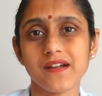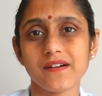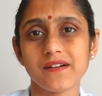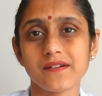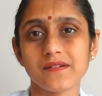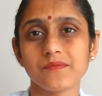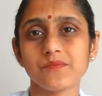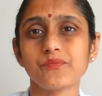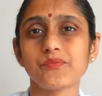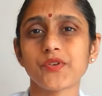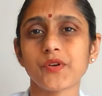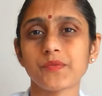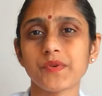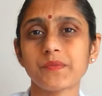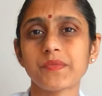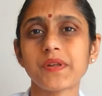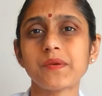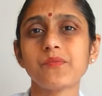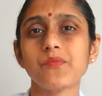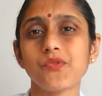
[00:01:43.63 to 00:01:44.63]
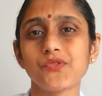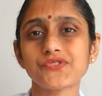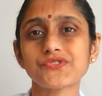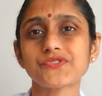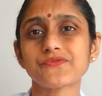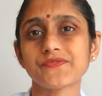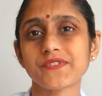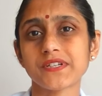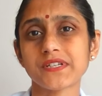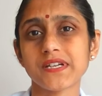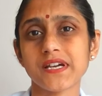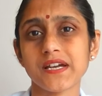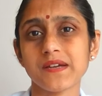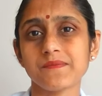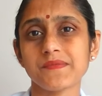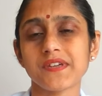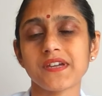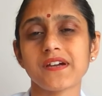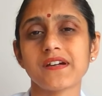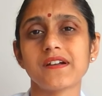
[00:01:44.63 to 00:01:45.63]
year probably most of the
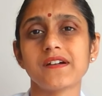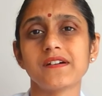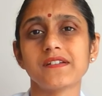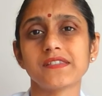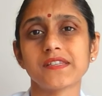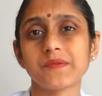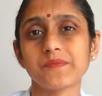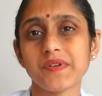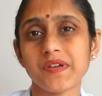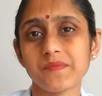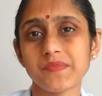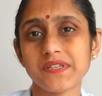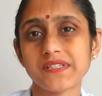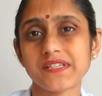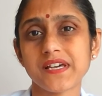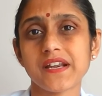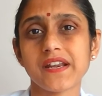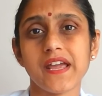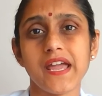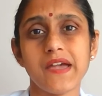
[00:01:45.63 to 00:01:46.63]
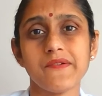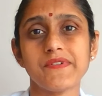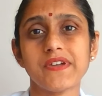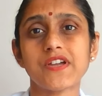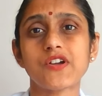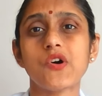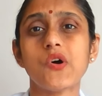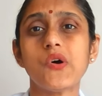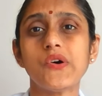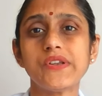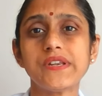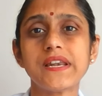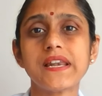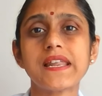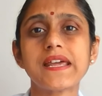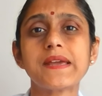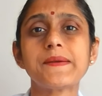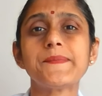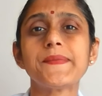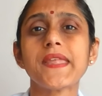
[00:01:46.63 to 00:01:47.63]
time they are, the babies are having
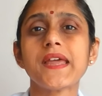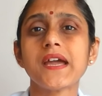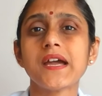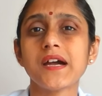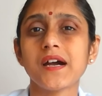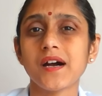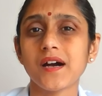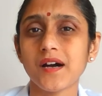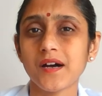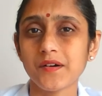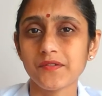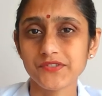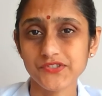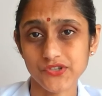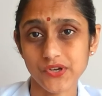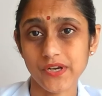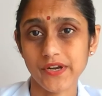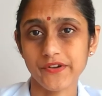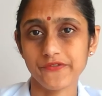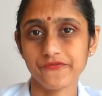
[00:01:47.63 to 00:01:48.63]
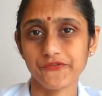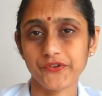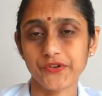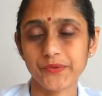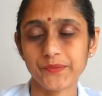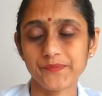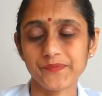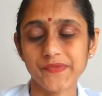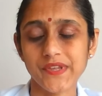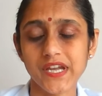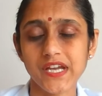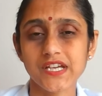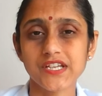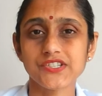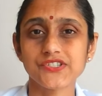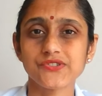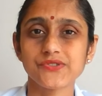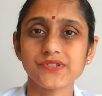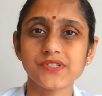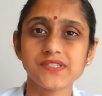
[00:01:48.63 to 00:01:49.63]
only uh, solid food.
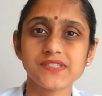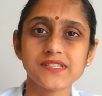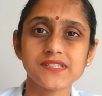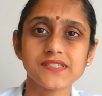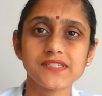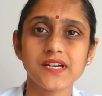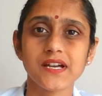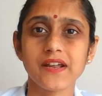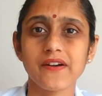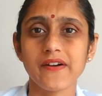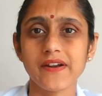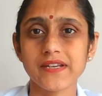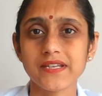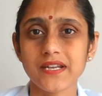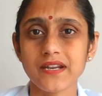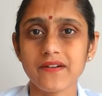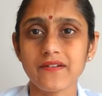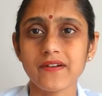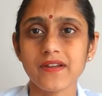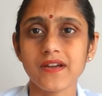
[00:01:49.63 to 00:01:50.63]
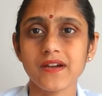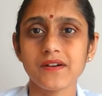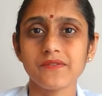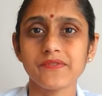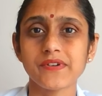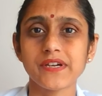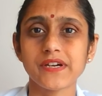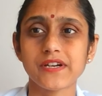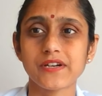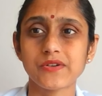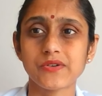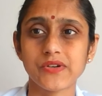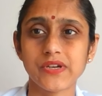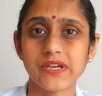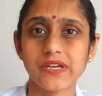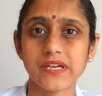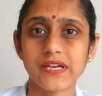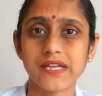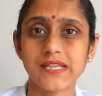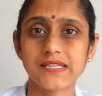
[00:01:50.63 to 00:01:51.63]
So this is the criteria we are
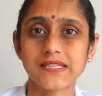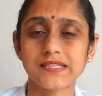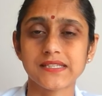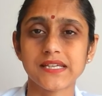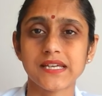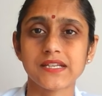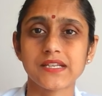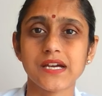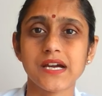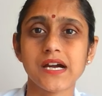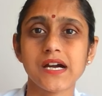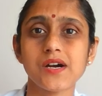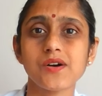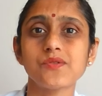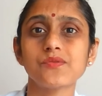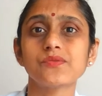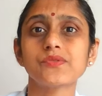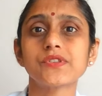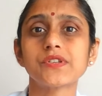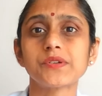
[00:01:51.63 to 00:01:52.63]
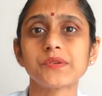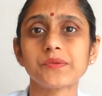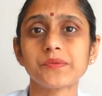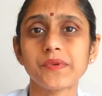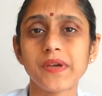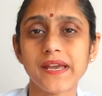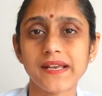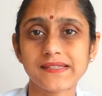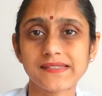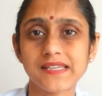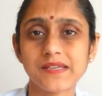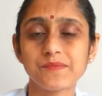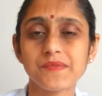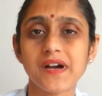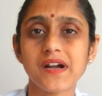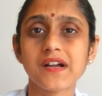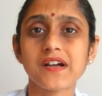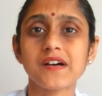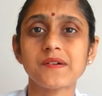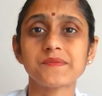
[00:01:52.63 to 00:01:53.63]
looking at, that how the
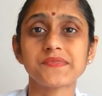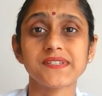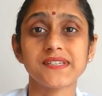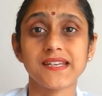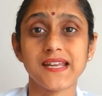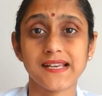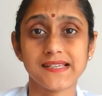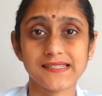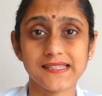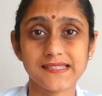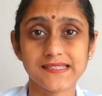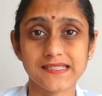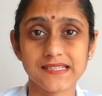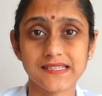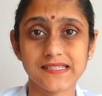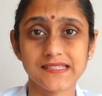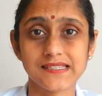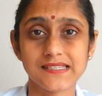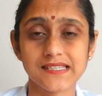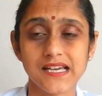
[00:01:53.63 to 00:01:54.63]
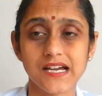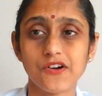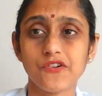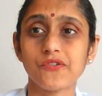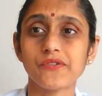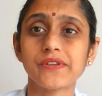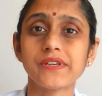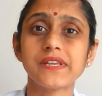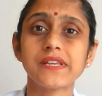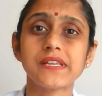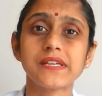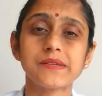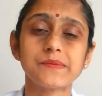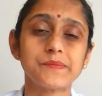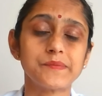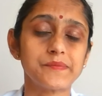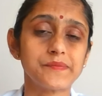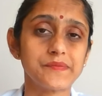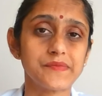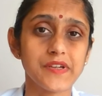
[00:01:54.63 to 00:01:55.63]
eczema comes in existence. Only,
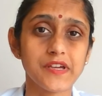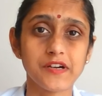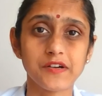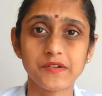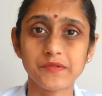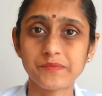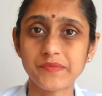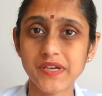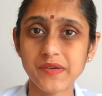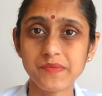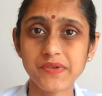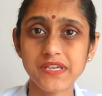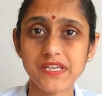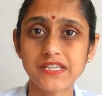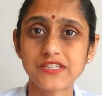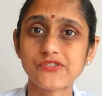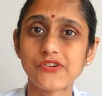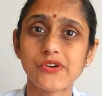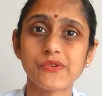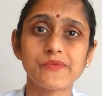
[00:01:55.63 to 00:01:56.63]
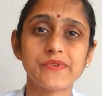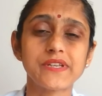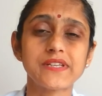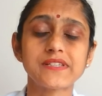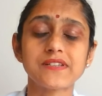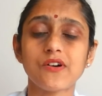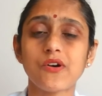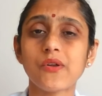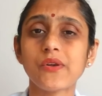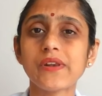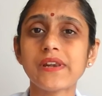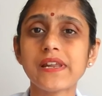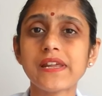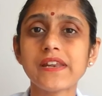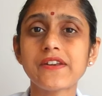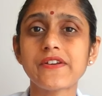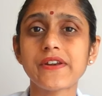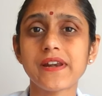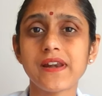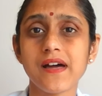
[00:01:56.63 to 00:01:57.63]
uh, baby is always
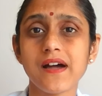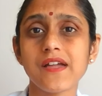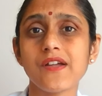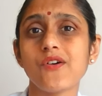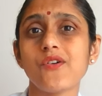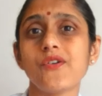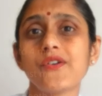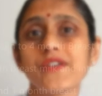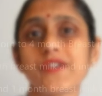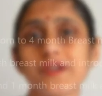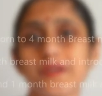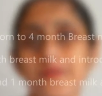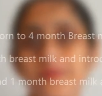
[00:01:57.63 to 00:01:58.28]
only rely on